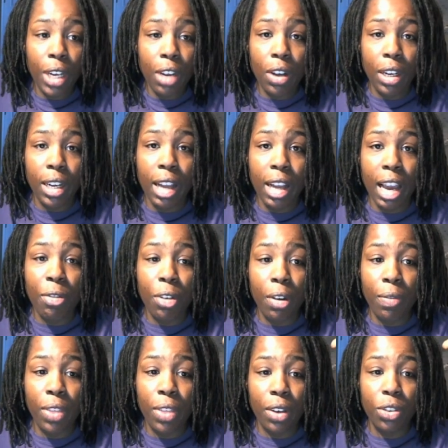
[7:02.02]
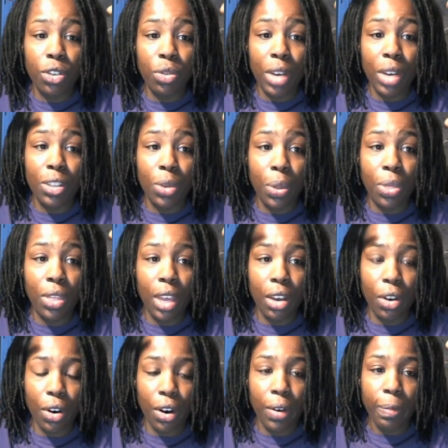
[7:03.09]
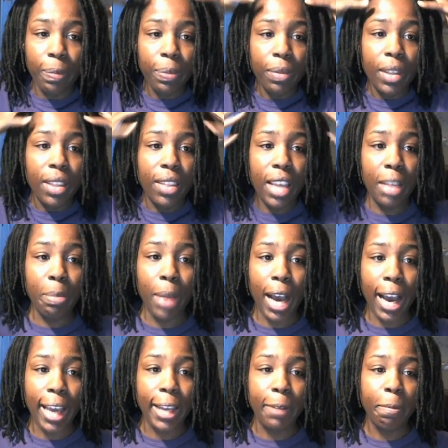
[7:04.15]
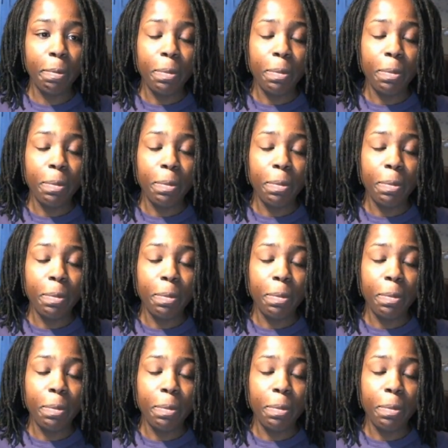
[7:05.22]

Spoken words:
on an afro if their strands are thicker than mine.